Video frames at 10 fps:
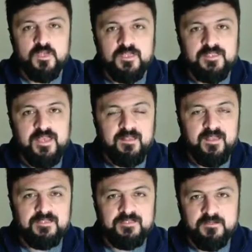his
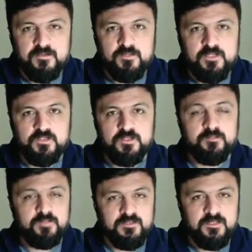allies in the region,
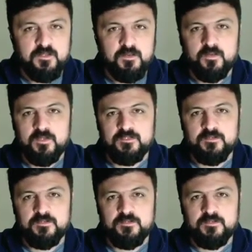in particular